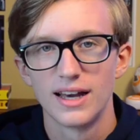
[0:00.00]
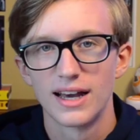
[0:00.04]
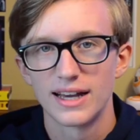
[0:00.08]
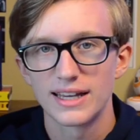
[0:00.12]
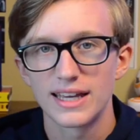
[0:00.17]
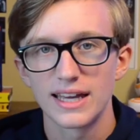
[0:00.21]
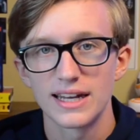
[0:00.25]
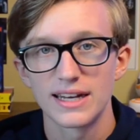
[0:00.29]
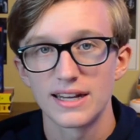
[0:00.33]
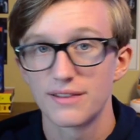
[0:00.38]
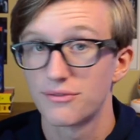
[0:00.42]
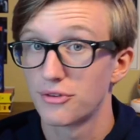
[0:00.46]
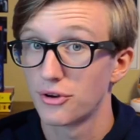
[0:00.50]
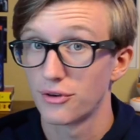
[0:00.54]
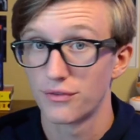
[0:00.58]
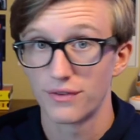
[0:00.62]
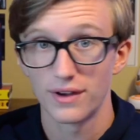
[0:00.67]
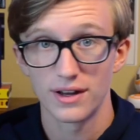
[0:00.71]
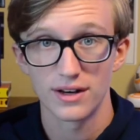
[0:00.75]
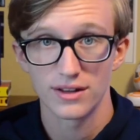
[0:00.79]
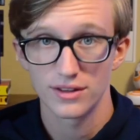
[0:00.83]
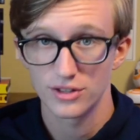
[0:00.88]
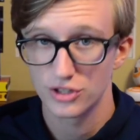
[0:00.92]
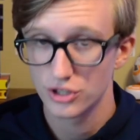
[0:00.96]
Again, if you're a
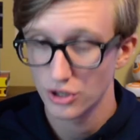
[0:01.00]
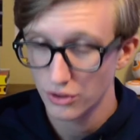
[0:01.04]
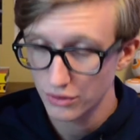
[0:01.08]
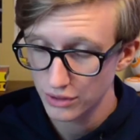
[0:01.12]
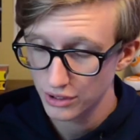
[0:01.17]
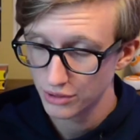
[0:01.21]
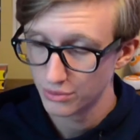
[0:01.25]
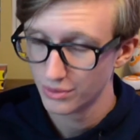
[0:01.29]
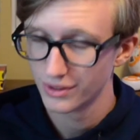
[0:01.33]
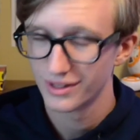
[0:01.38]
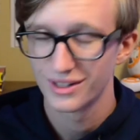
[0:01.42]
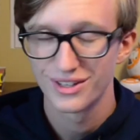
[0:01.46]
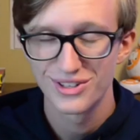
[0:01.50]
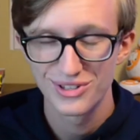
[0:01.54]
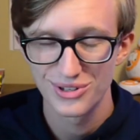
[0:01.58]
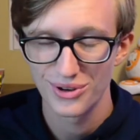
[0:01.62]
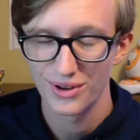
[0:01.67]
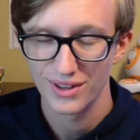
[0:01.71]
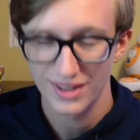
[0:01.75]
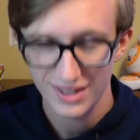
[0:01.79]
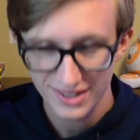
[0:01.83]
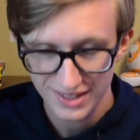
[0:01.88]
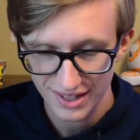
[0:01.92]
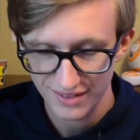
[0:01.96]
fan of the show, you will enjoy
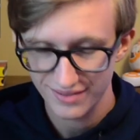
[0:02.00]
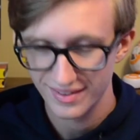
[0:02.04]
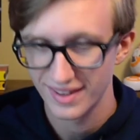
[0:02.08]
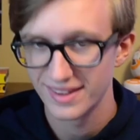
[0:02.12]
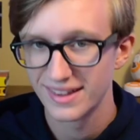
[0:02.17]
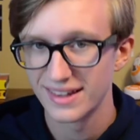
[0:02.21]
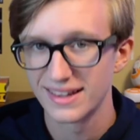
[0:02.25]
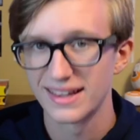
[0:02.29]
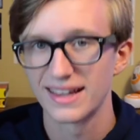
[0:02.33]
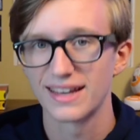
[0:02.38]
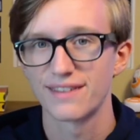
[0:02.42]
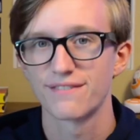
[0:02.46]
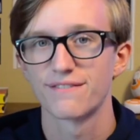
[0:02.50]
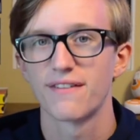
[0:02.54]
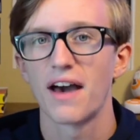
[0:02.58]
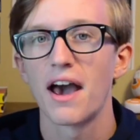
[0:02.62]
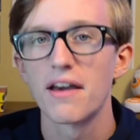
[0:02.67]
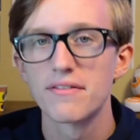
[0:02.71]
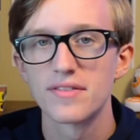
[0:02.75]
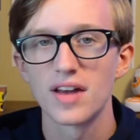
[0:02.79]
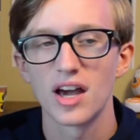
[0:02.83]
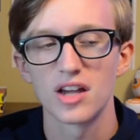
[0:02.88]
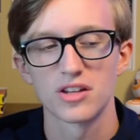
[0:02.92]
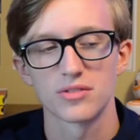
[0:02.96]
this. I've said that like 5
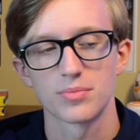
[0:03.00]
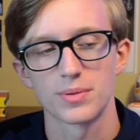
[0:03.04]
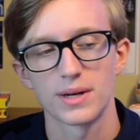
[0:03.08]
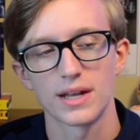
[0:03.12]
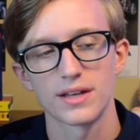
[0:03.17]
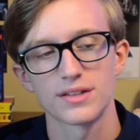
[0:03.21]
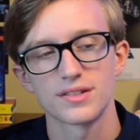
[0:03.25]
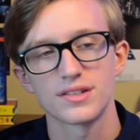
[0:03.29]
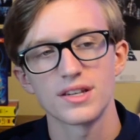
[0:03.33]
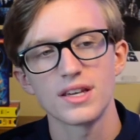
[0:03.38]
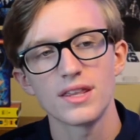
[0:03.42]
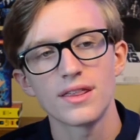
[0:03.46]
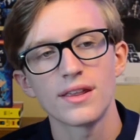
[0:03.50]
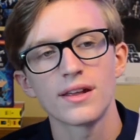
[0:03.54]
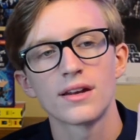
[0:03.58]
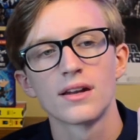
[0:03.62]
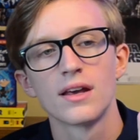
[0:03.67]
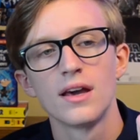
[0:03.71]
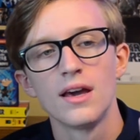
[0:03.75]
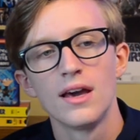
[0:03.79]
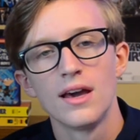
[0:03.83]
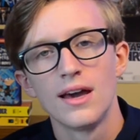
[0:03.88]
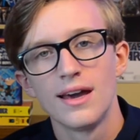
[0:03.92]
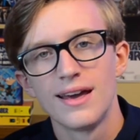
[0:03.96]
times, but I see that
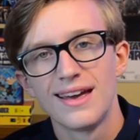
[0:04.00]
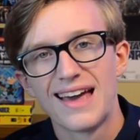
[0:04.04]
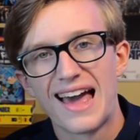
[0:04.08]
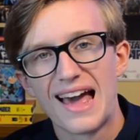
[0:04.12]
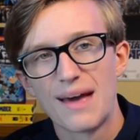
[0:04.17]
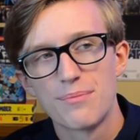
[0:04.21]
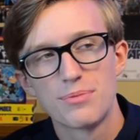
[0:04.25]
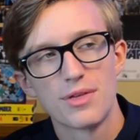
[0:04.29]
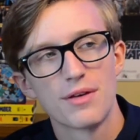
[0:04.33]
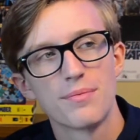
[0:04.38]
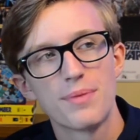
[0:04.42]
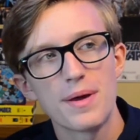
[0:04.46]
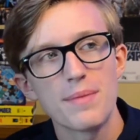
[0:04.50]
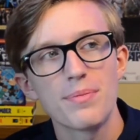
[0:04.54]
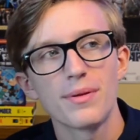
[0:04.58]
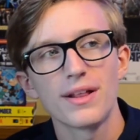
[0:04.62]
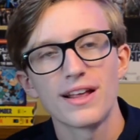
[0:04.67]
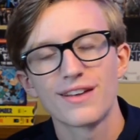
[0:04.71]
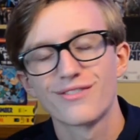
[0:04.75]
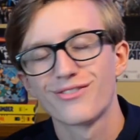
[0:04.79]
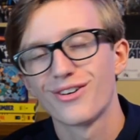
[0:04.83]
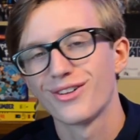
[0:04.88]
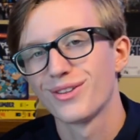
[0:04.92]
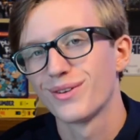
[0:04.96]
the people I
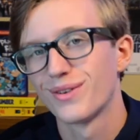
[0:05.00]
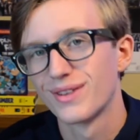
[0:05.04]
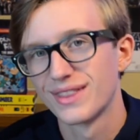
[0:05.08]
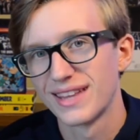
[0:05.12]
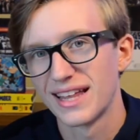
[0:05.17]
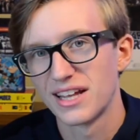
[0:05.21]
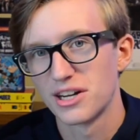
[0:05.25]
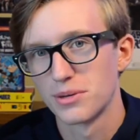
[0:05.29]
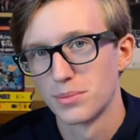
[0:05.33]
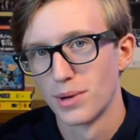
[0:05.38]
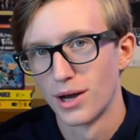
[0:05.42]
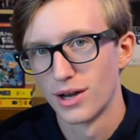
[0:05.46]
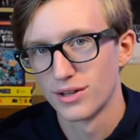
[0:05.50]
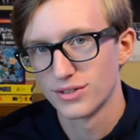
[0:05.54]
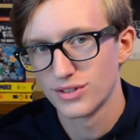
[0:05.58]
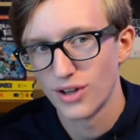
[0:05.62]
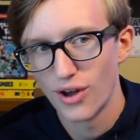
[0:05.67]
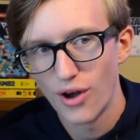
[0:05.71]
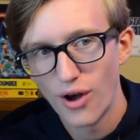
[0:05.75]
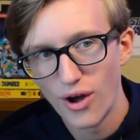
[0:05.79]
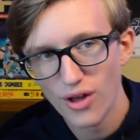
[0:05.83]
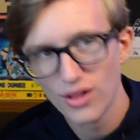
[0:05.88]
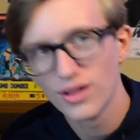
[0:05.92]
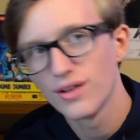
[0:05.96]
follow on Letterboxd,
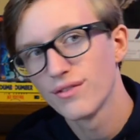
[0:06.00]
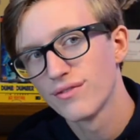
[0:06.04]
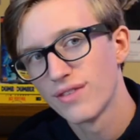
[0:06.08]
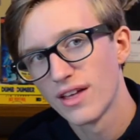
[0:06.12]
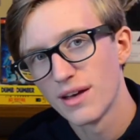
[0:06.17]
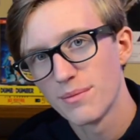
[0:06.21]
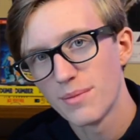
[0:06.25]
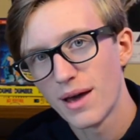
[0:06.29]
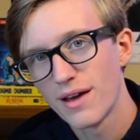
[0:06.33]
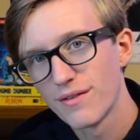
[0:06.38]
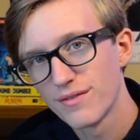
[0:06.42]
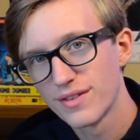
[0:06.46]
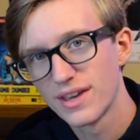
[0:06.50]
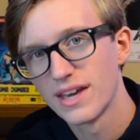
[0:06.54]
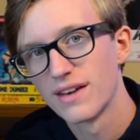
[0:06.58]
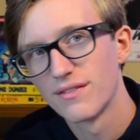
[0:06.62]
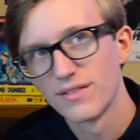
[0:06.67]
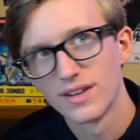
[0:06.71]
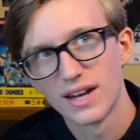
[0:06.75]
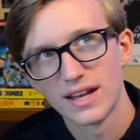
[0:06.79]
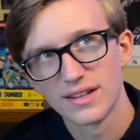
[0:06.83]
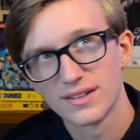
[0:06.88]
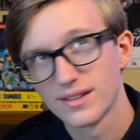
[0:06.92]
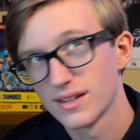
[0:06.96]
all of them have
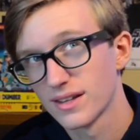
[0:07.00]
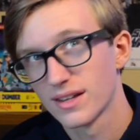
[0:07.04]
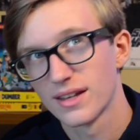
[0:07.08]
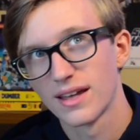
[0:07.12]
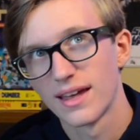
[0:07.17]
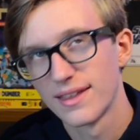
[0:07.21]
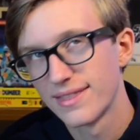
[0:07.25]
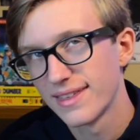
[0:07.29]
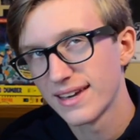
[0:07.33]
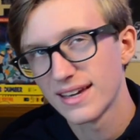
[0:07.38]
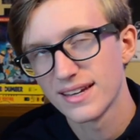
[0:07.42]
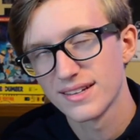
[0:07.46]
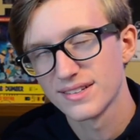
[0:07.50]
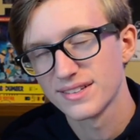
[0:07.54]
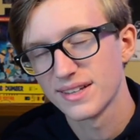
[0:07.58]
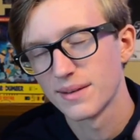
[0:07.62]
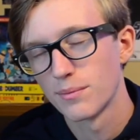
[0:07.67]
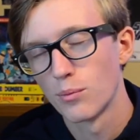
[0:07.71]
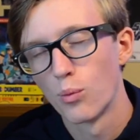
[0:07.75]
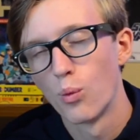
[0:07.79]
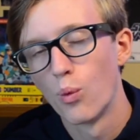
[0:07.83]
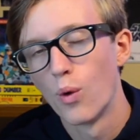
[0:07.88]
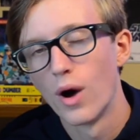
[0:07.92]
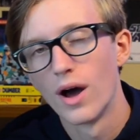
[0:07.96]
given, I think
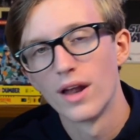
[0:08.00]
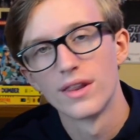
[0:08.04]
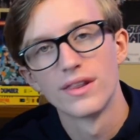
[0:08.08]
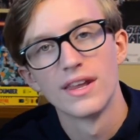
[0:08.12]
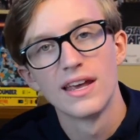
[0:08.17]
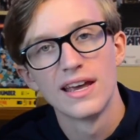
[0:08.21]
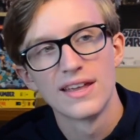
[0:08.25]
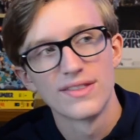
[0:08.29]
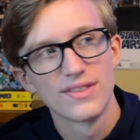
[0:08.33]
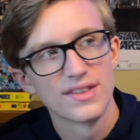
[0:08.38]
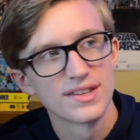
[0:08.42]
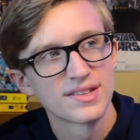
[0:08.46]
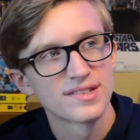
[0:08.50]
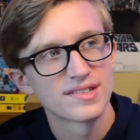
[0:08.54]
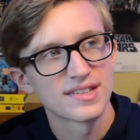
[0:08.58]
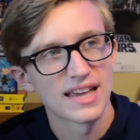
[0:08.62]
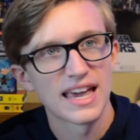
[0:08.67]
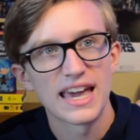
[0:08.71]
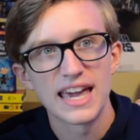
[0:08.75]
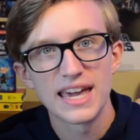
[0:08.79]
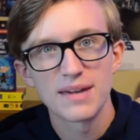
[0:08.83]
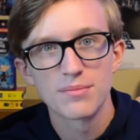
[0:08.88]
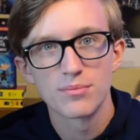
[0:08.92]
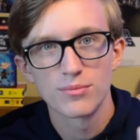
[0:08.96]
except one, the
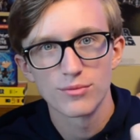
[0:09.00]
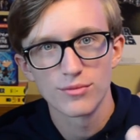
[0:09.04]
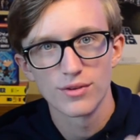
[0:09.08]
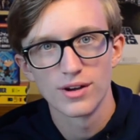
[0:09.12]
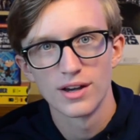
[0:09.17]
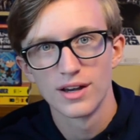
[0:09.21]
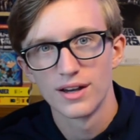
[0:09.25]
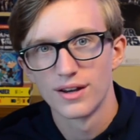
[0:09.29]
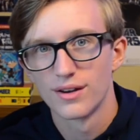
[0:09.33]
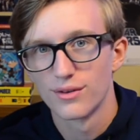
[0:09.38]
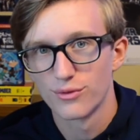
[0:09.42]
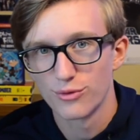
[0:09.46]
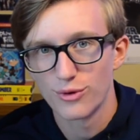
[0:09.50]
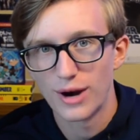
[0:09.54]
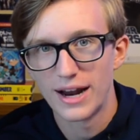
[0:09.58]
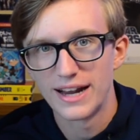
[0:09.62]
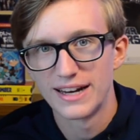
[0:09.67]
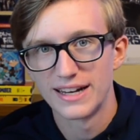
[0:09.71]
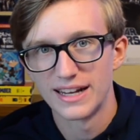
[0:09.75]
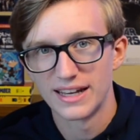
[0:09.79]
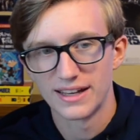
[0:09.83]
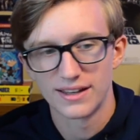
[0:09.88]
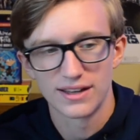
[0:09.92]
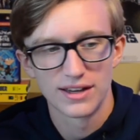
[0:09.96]
same
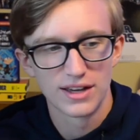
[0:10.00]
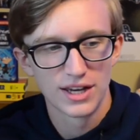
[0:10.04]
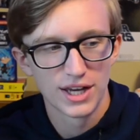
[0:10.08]
rating.